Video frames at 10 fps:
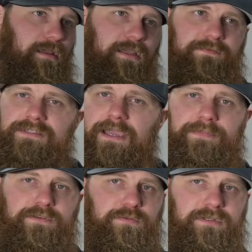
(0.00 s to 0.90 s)
if
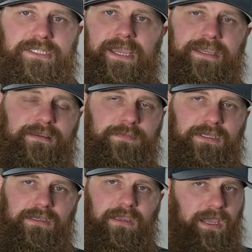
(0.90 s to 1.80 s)
zombies were attacking
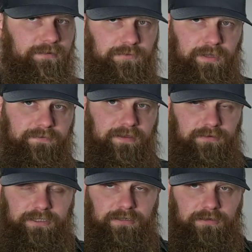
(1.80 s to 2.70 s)
me, I do have other
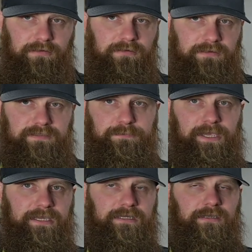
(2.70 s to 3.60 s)
gear. This
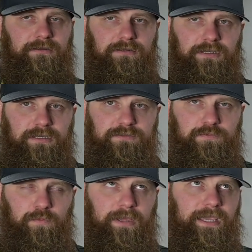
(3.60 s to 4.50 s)
bag here does
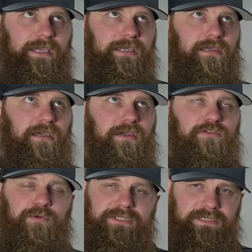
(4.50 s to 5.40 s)
weigh
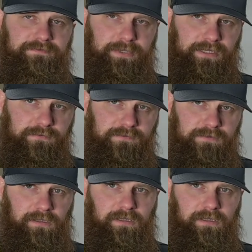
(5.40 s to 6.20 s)
27 pounds.